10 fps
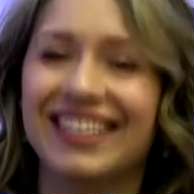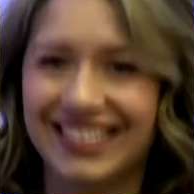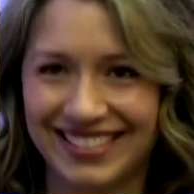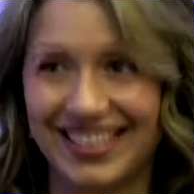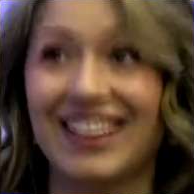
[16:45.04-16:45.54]

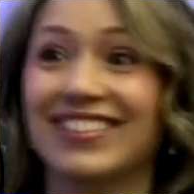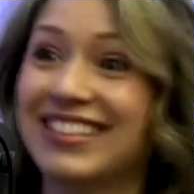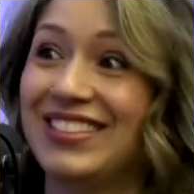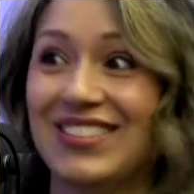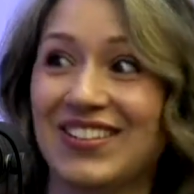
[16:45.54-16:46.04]
I'll
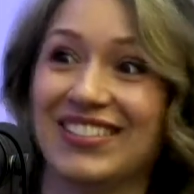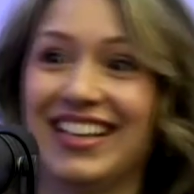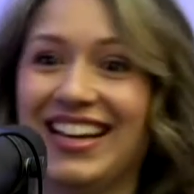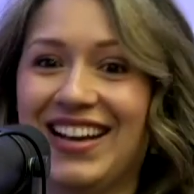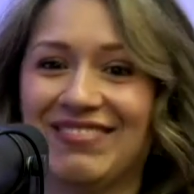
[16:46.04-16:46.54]
let you know when
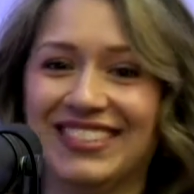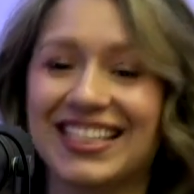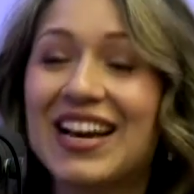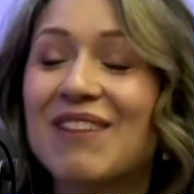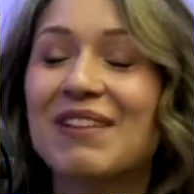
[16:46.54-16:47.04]
that
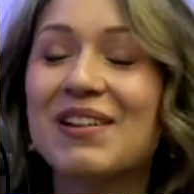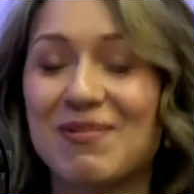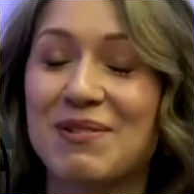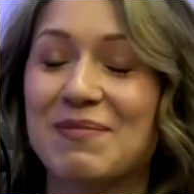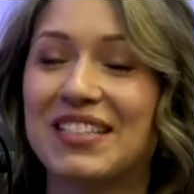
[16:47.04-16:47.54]
happens.
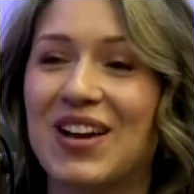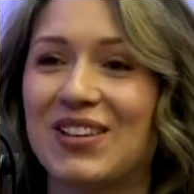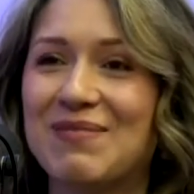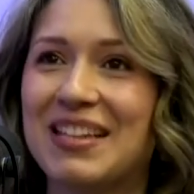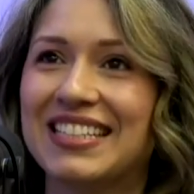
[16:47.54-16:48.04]
It will be
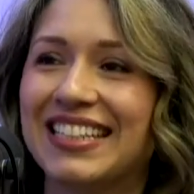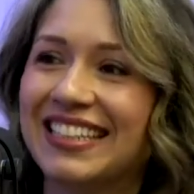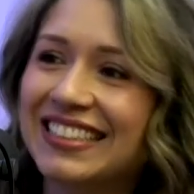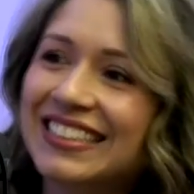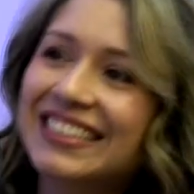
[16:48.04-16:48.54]

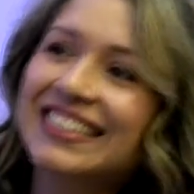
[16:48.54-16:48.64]
documented.